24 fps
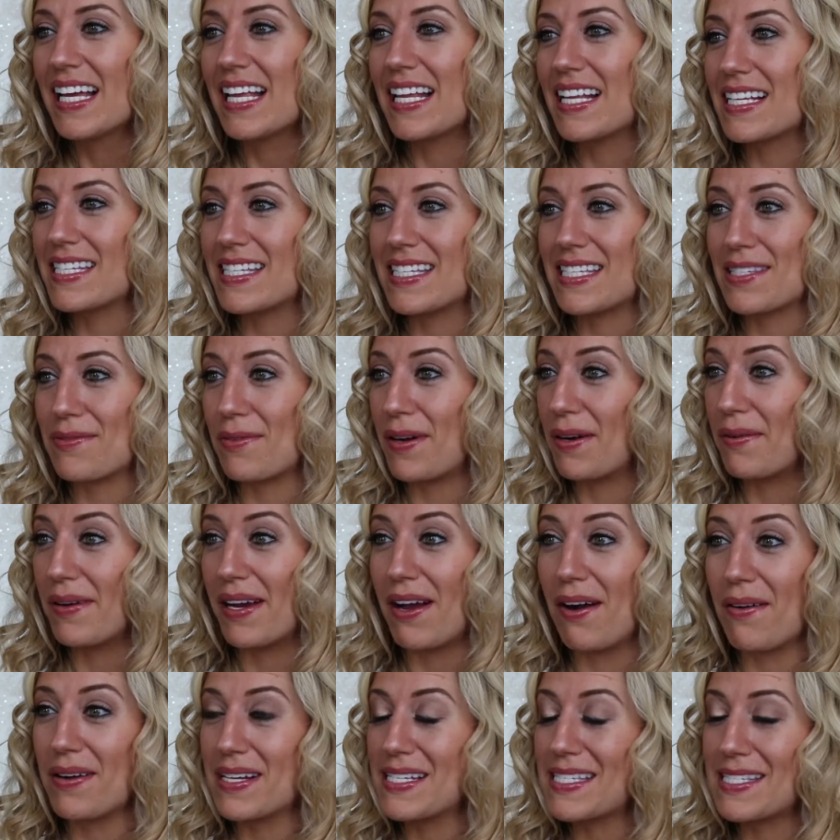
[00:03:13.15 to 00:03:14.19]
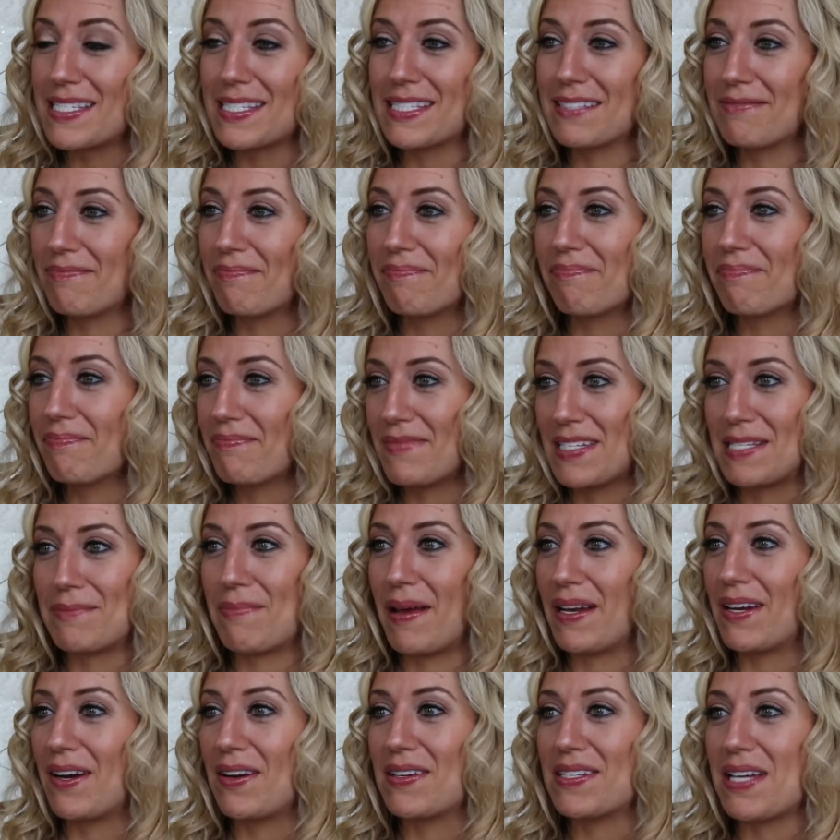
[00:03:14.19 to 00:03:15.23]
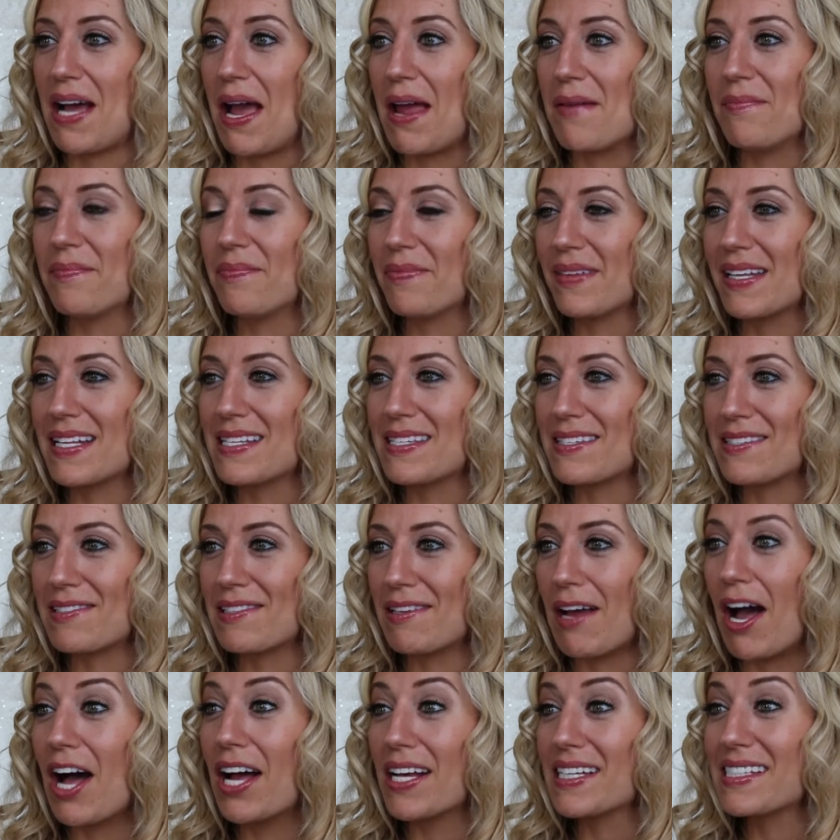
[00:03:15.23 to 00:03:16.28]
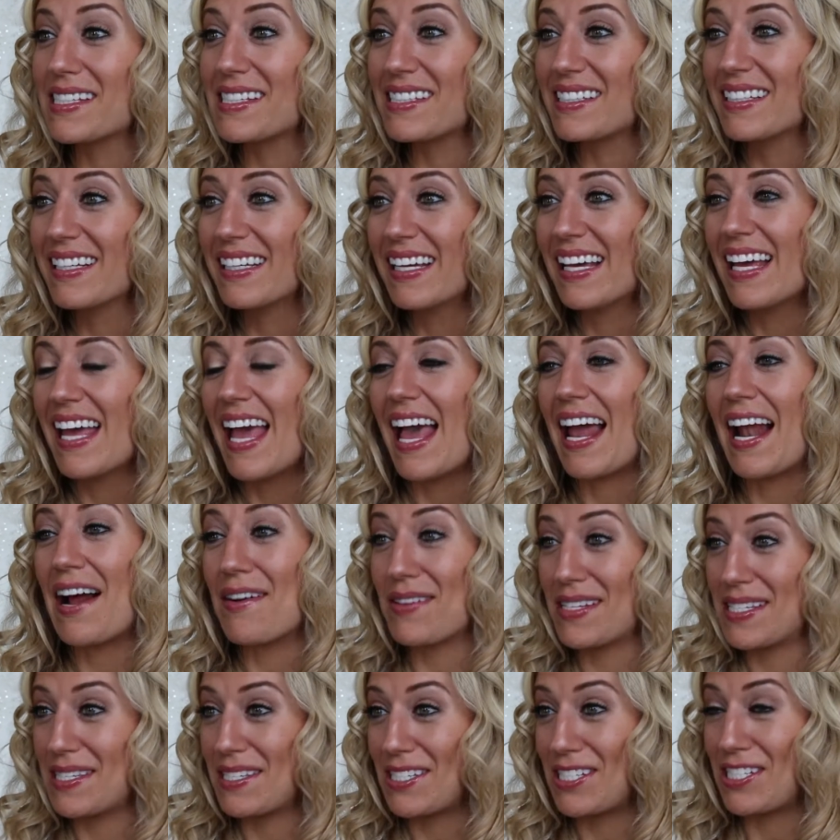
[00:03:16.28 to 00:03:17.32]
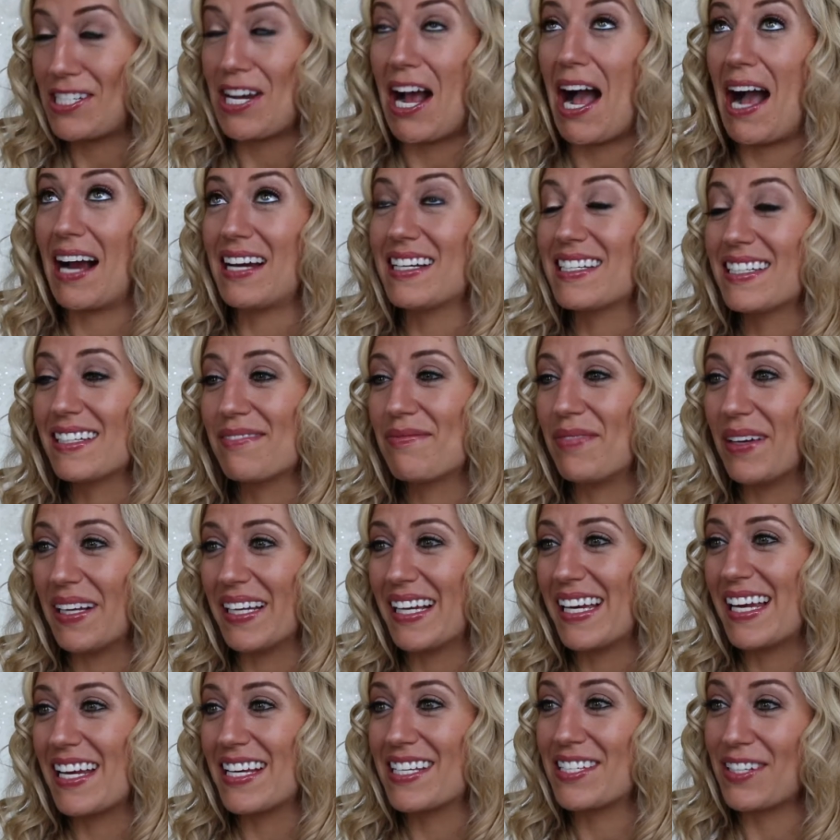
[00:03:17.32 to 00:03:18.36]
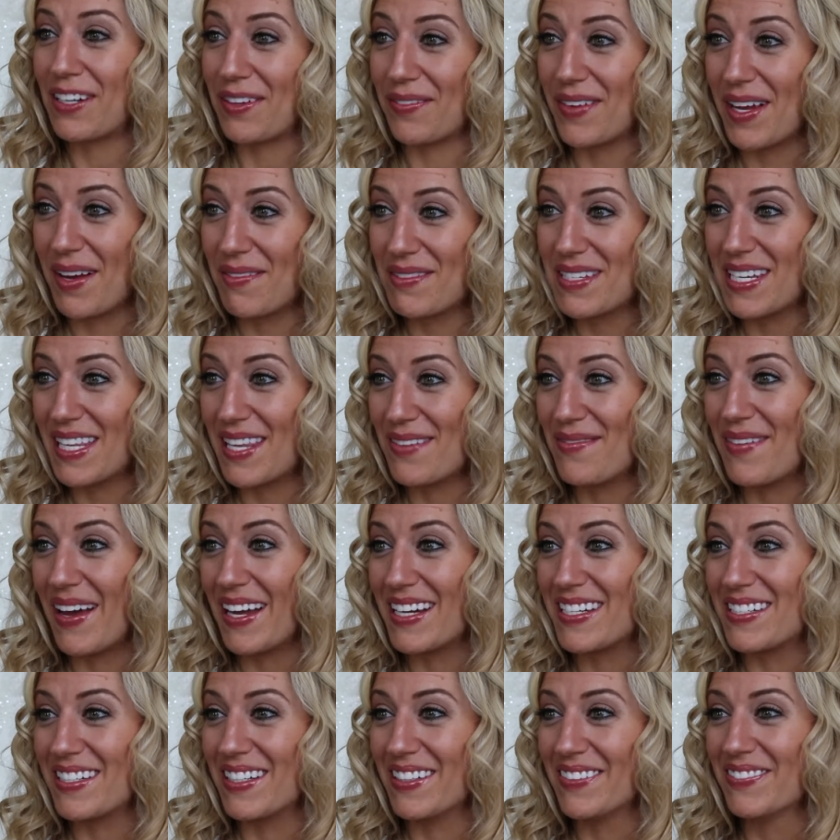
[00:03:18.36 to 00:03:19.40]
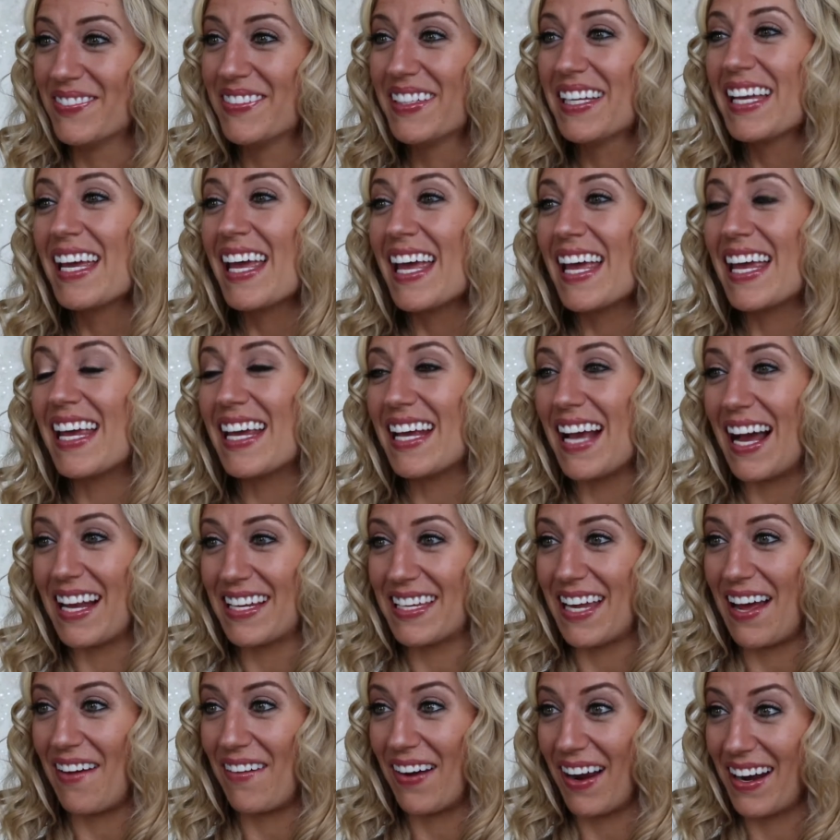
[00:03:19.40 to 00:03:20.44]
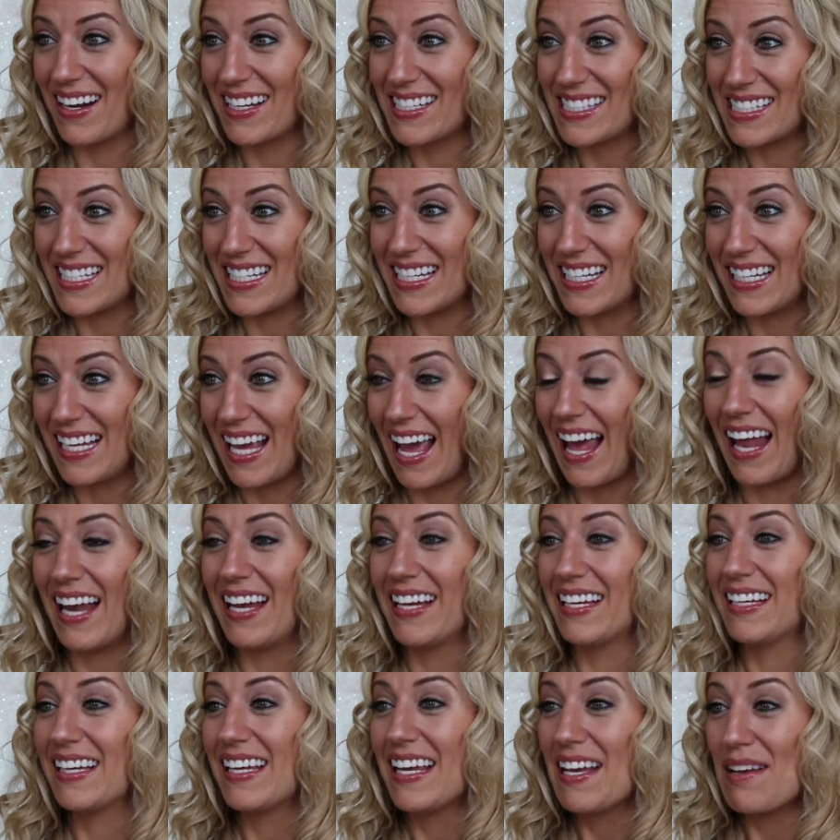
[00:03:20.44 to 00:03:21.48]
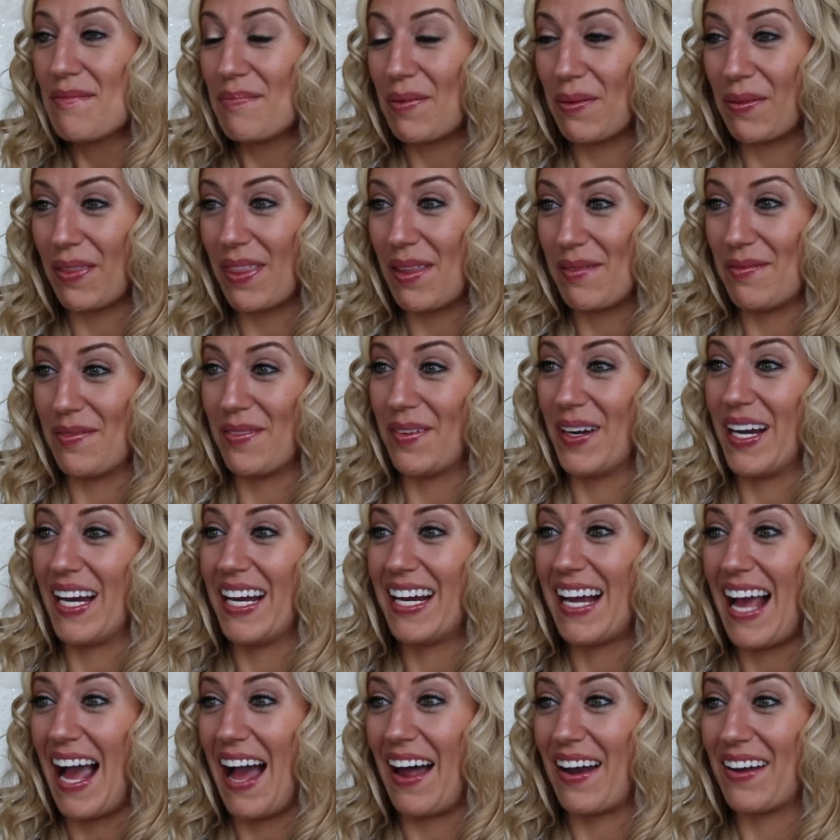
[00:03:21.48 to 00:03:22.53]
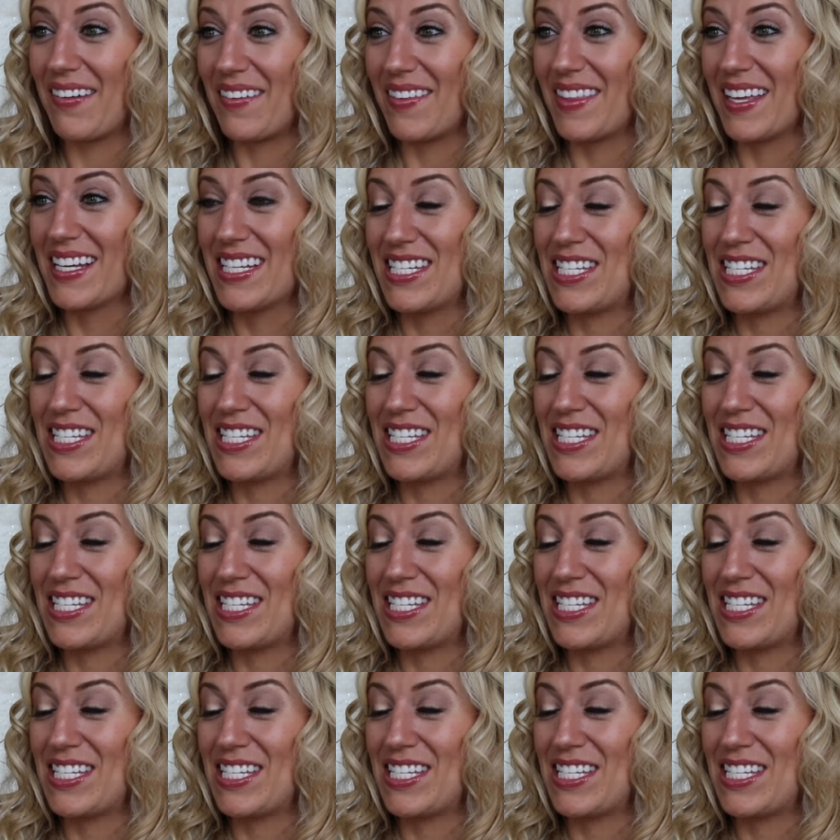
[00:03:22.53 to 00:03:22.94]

And this is where we always spend our time. It's us. And I was shocked, but he took me up to the bedroom. He got down on his knee again, pulled the ring out of the